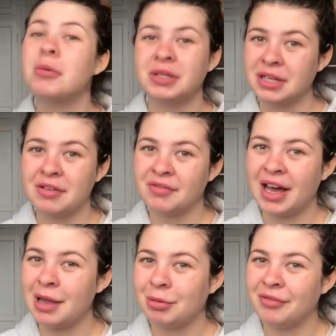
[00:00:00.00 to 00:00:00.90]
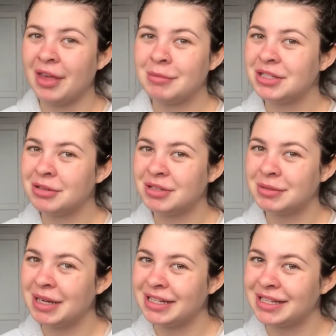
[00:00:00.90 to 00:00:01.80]
we don't vibe with them, do we,
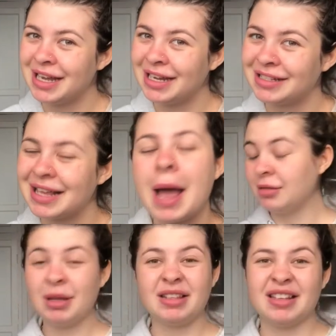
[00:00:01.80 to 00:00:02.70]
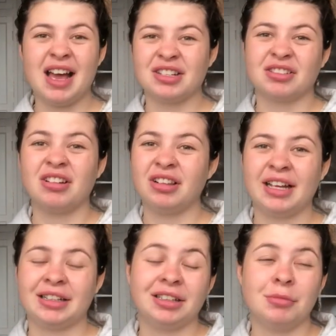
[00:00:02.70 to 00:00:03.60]
sweeties? As well as that, I just got
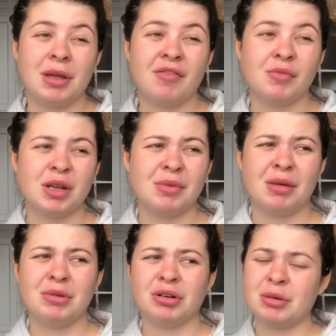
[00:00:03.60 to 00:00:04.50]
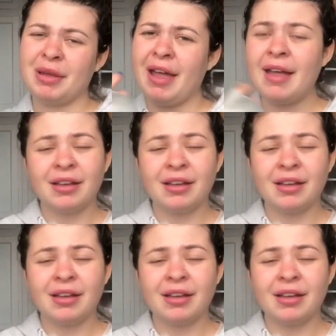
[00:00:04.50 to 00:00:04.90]
like a little bit of money, but I'm not going to be